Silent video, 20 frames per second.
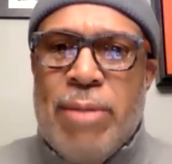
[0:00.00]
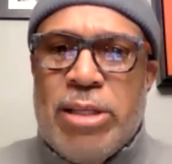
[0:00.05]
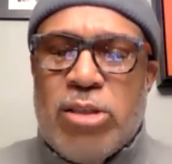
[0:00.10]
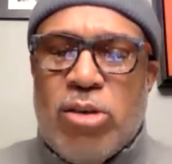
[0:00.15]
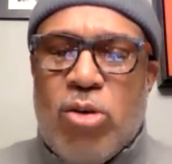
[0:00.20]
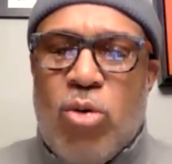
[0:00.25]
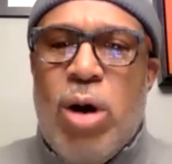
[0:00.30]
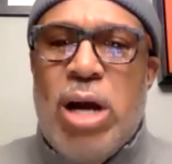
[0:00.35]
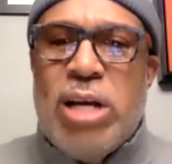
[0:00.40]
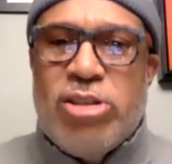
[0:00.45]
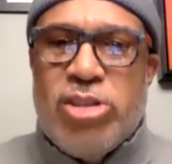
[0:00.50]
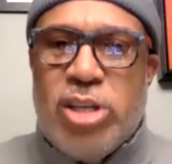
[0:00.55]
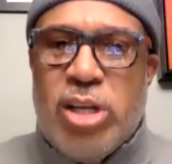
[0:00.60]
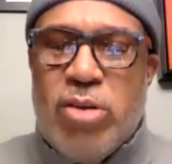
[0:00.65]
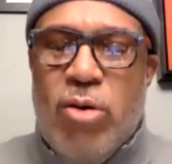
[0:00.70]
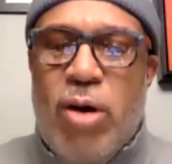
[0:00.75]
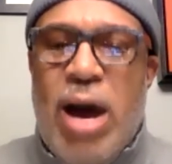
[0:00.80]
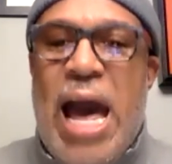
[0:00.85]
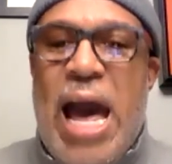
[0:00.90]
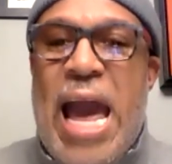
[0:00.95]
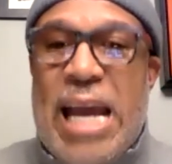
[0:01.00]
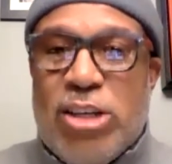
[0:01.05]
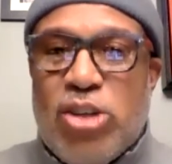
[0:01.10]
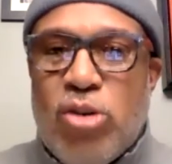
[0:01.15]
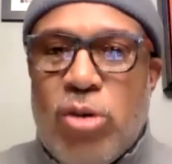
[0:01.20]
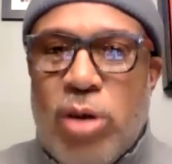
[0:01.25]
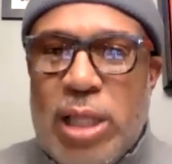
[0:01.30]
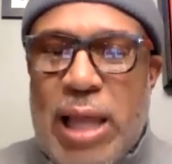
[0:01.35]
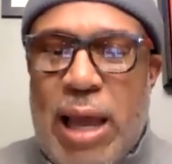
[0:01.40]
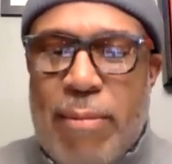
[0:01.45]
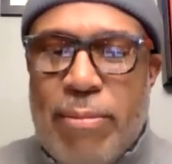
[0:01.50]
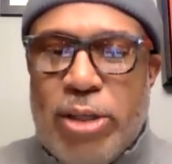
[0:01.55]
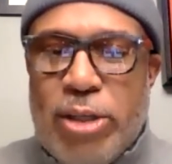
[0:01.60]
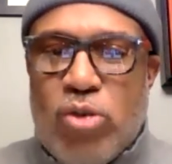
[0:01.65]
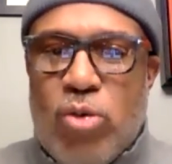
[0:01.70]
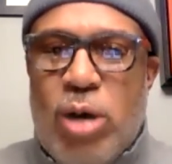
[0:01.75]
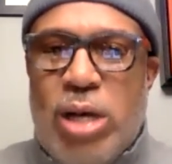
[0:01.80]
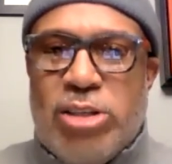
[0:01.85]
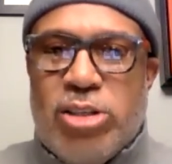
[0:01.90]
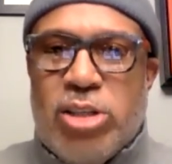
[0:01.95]
question, or ask you a layman's
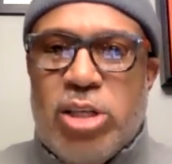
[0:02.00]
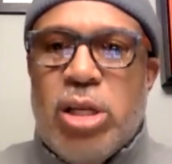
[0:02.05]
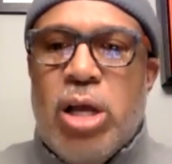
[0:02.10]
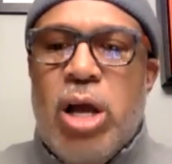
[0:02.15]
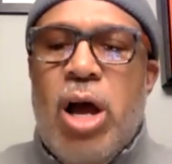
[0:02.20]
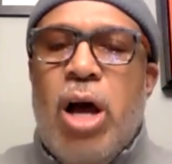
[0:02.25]
question.